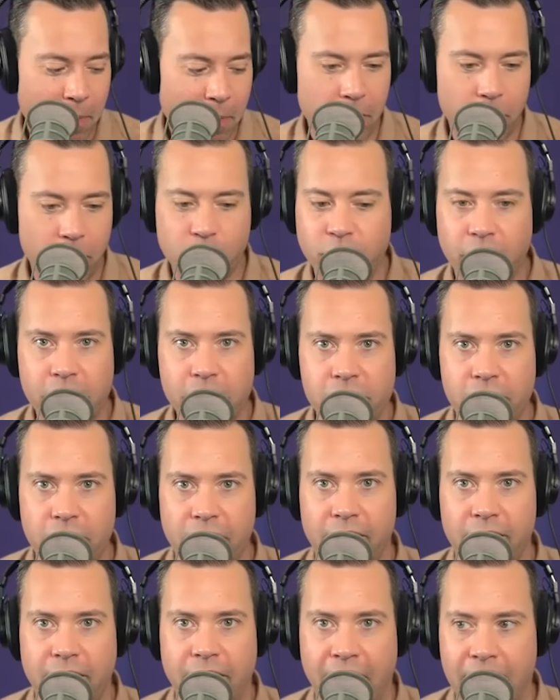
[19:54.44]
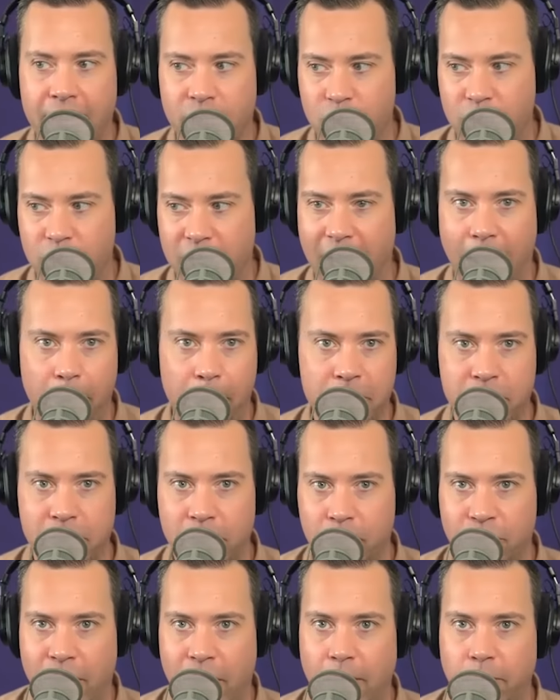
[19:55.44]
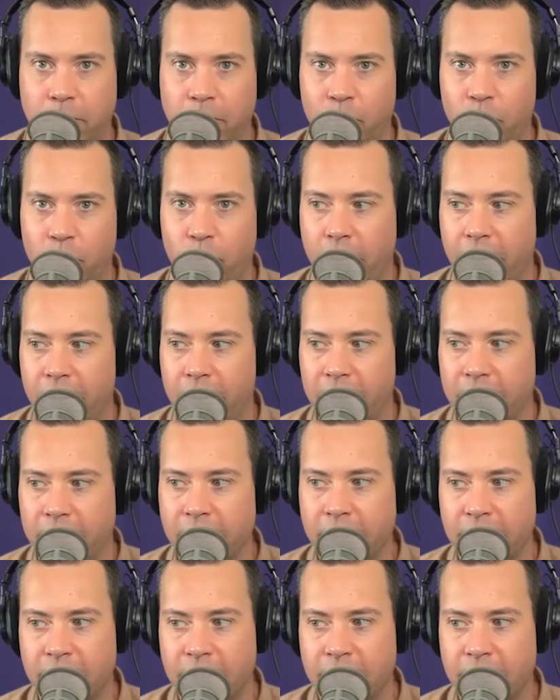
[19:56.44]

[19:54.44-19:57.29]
but Russia has the opposite problem, where